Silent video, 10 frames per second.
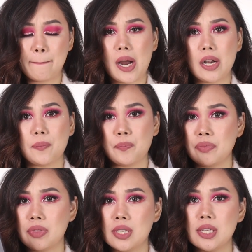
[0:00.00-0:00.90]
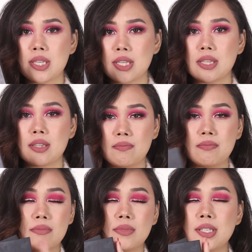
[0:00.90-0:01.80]
But this
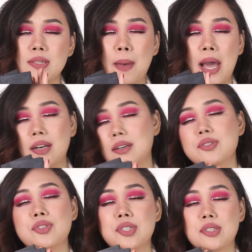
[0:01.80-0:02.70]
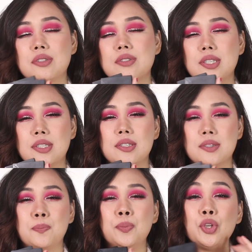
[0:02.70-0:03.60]
palette is just,
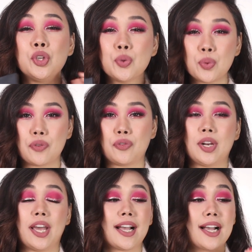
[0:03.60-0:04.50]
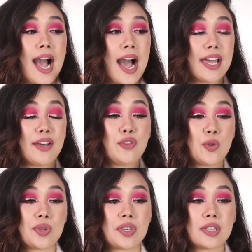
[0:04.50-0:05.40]
it's beautiful. Like I have
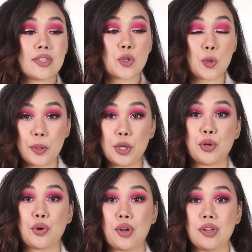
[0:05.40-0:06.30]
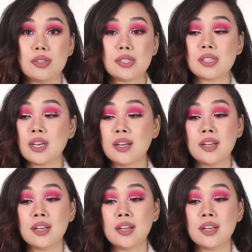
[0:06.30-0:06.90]
used it in so many tutorials.